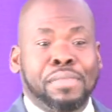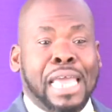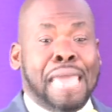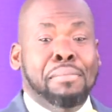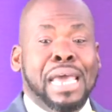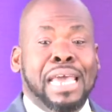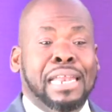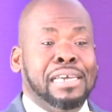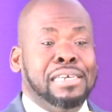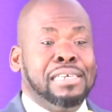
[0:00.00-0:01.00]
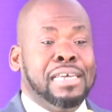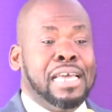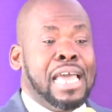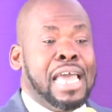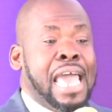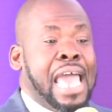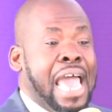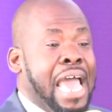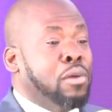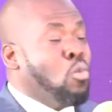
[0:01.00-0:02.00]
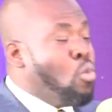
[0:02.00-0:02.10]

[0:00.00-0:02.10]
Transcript: Amen. And